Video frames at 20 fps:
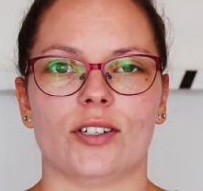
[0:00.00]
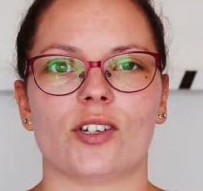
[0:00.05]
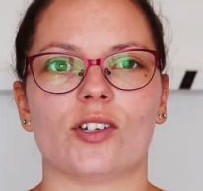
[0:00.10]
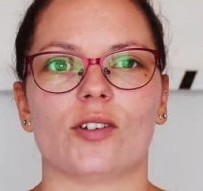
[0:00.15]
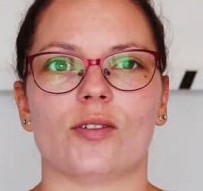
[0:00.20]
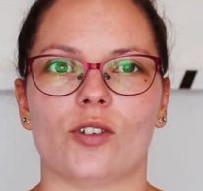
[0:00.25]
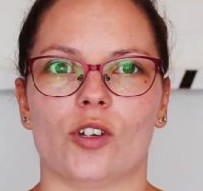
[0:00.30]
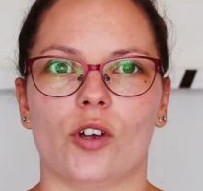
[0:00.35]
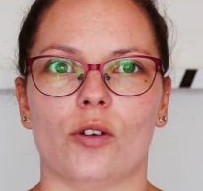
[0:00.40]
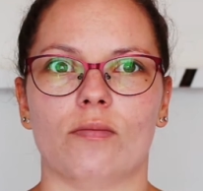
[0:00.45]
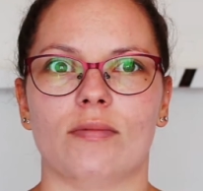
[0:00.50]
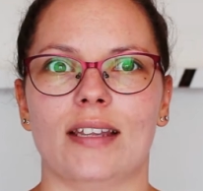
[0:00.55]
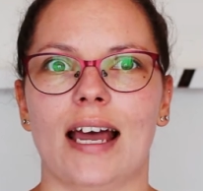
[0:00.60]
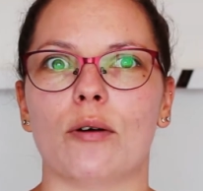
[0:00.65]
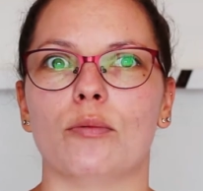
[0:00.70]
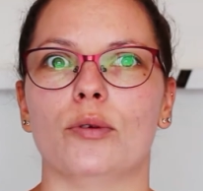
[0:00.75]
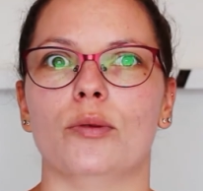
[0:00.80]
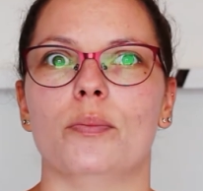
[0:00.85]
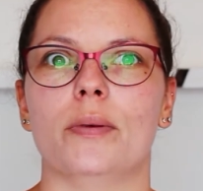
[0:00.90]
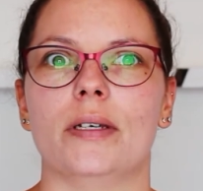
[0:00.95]
So
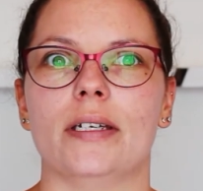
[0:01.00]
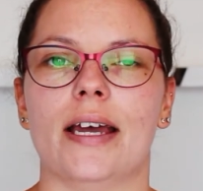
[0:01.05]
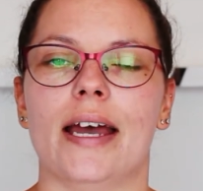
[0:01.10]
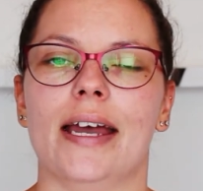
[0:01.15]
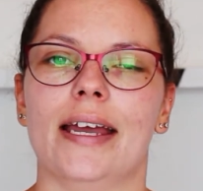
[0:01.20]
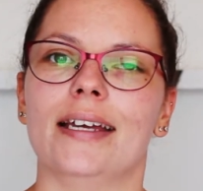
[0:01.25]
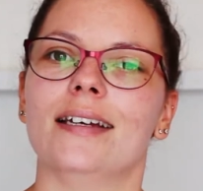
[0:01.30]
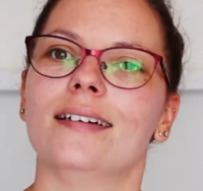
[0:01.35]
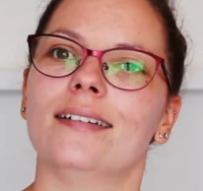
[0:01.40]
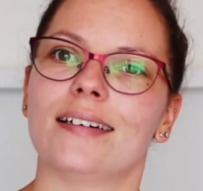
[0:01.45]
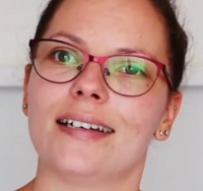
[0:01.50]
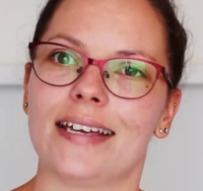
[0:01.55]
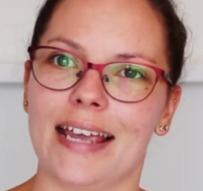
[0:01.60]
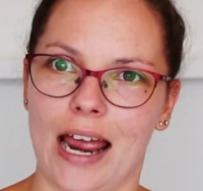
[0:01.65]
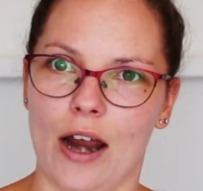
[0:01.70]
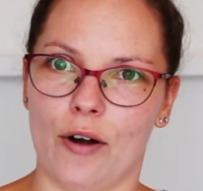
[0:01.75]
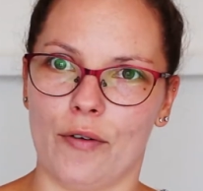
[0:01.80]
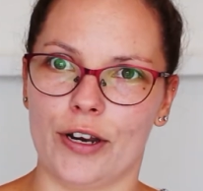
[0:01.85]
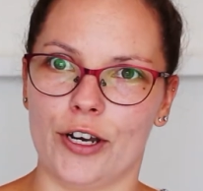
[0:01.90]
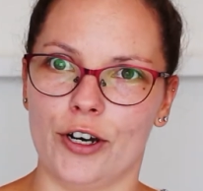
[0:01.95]
that would be a
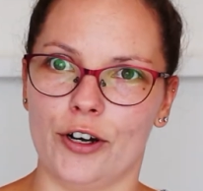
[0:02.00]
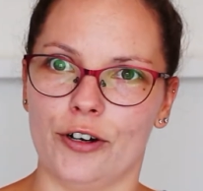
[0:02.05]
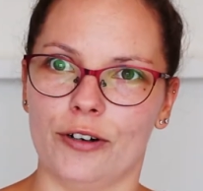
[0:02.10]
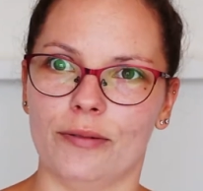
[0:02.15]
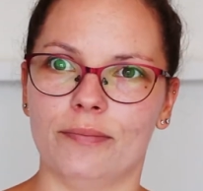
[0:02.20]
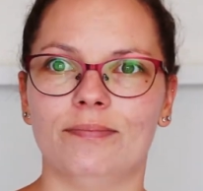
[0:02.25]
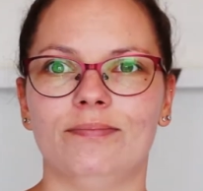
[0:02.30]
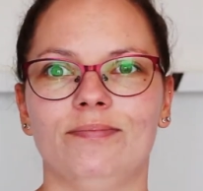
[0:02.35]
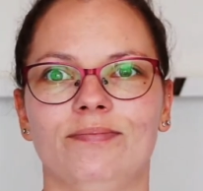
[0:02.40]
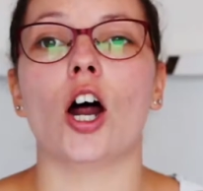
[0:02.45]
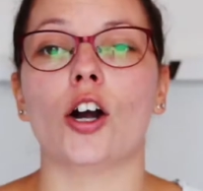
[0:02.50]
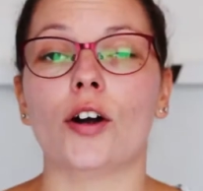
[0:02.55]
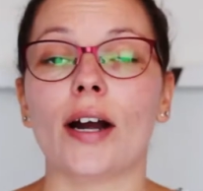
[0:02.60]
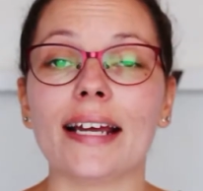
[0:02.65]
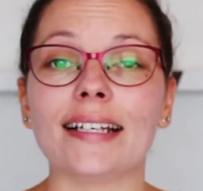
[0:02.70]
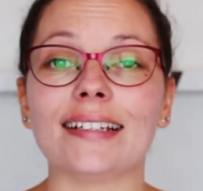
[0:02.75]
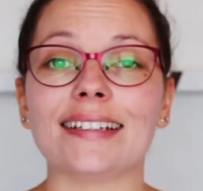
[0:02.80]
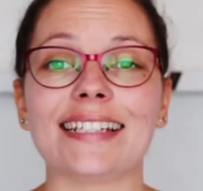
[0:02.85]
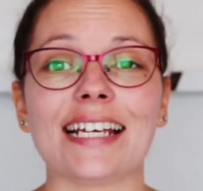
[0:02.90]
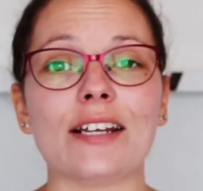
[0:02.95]
carrier. All
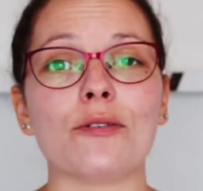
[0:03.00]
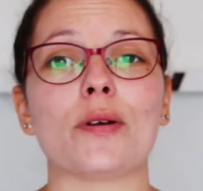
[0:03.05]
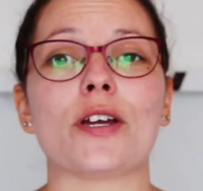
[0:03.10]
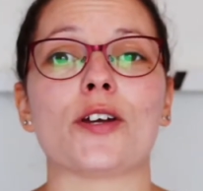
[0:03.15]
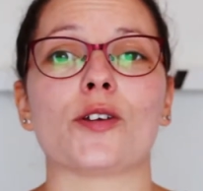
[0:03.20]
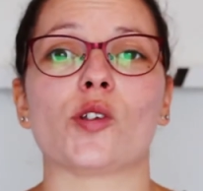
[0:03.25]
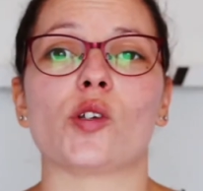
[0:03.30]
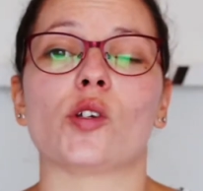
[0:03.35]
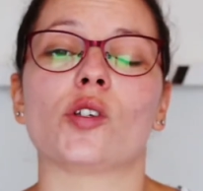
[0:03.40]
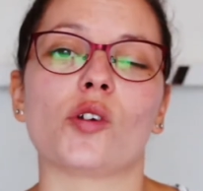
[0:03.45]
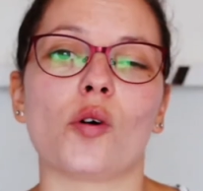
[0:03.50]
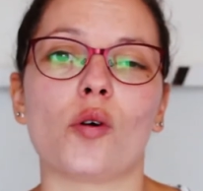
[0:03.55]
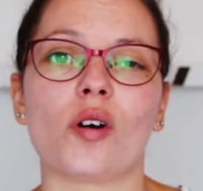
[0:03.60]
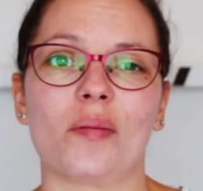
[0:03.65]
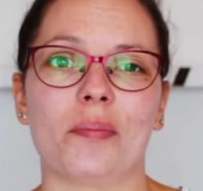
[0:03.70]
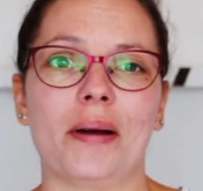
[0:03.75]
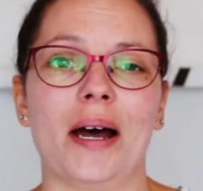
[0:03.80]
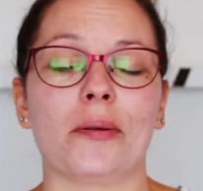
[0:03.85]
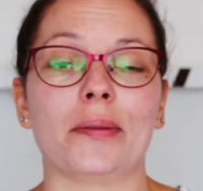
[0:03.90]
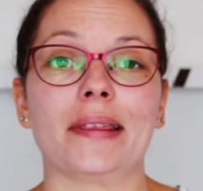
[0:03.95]
right, then we also talked
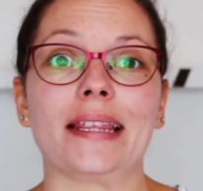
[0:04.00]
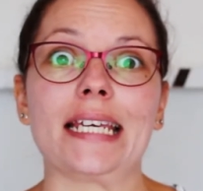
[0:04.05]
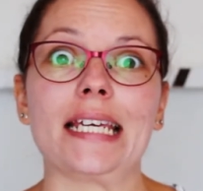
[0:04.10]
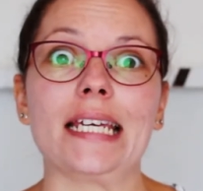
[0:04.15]
about,